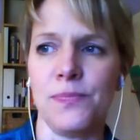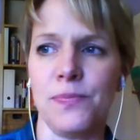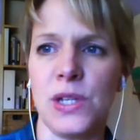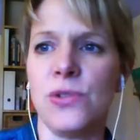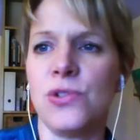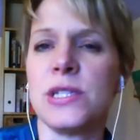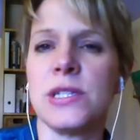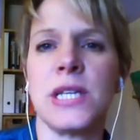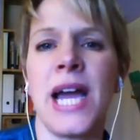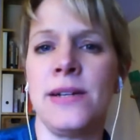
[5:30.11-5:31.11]
just
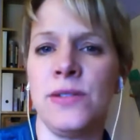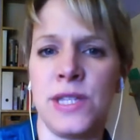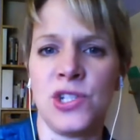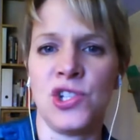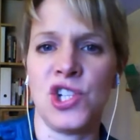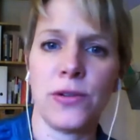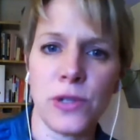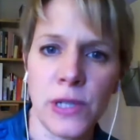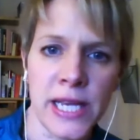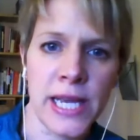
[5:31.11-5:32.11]
titled this
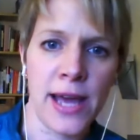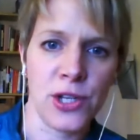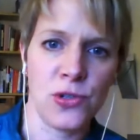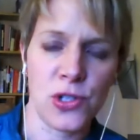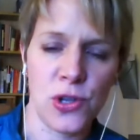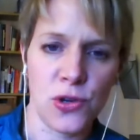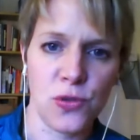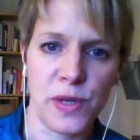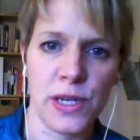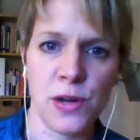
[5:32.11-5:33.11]
generally, how to use social
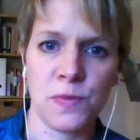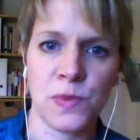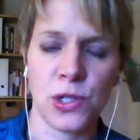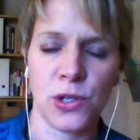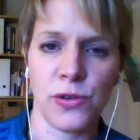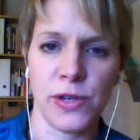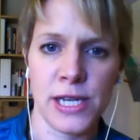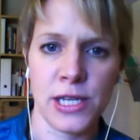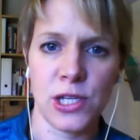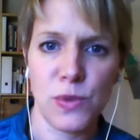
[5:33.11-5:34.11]
media to create
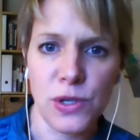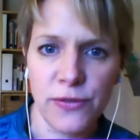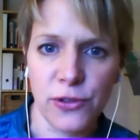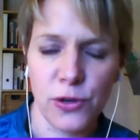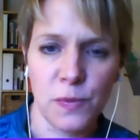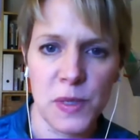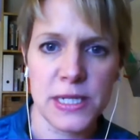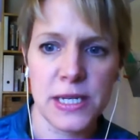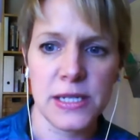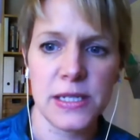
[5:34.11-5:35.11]
community for your
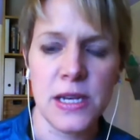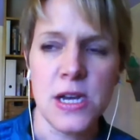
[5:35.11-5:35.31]
business.